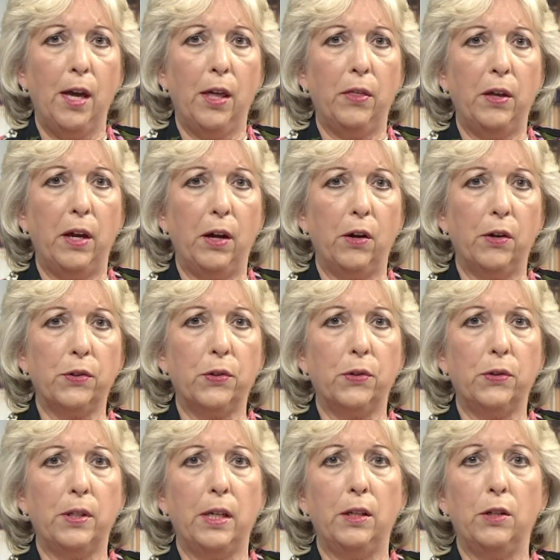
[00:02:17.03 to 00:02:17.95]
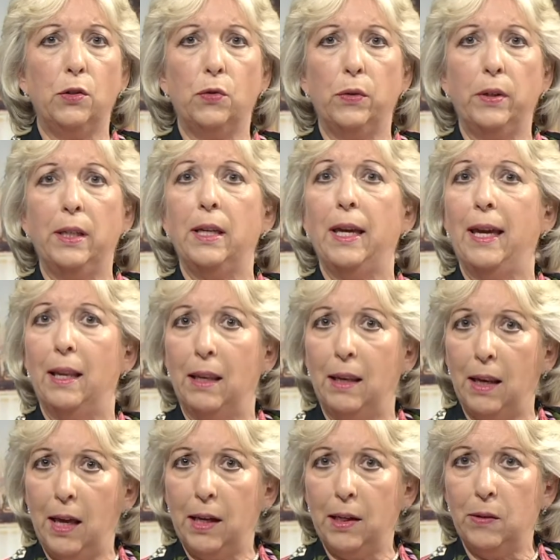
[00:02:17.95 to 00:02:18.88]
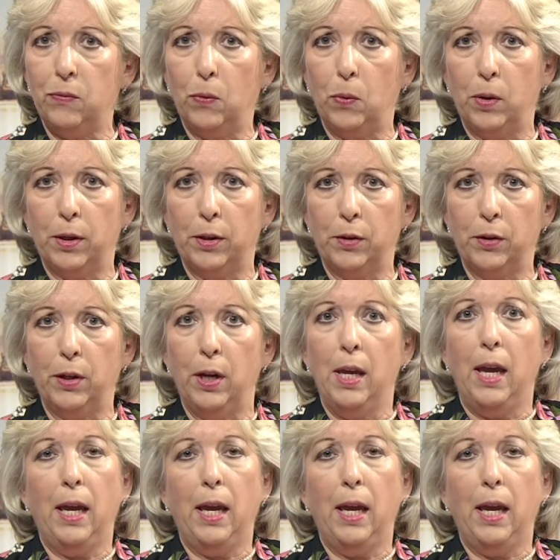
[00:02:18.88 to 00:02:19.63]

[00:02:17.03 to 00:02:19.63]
They also say to drink a lot of water